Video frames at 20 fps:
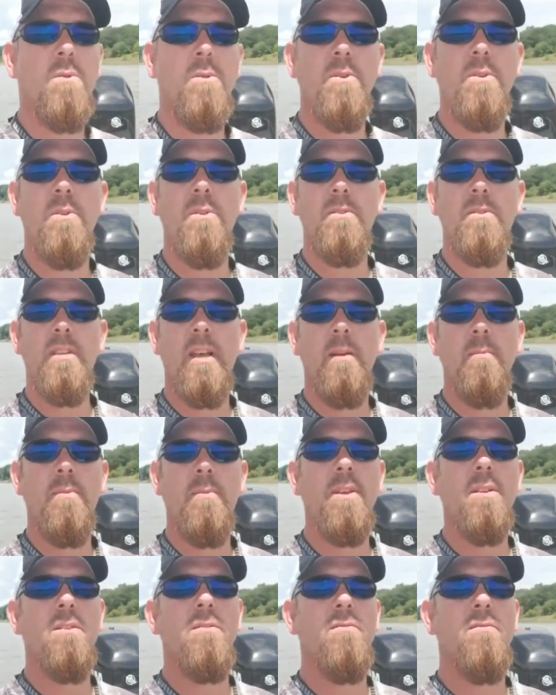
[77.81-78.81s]
We'll do the
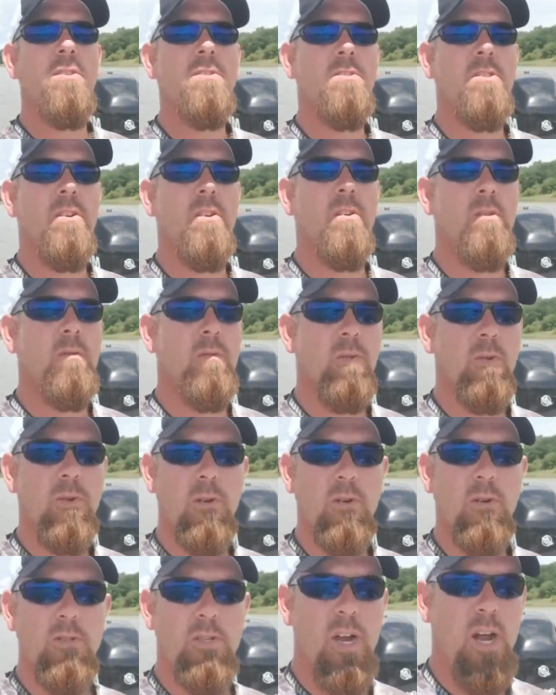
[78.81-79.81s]
same thing the fish are doing.
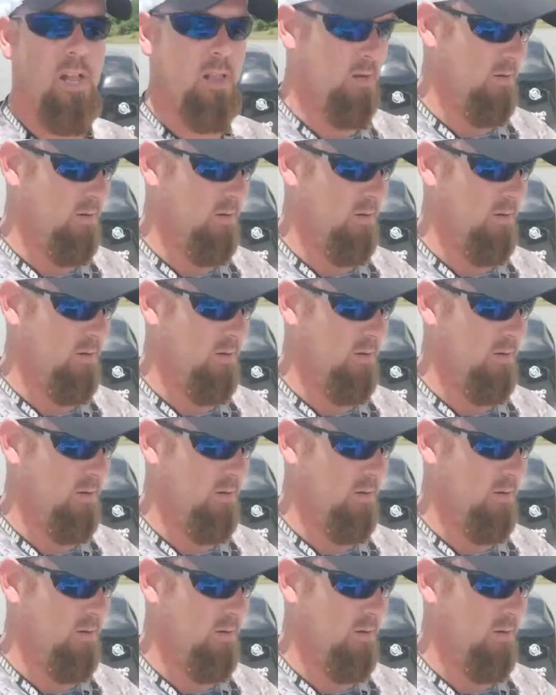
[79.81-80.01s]
We'll go shallow.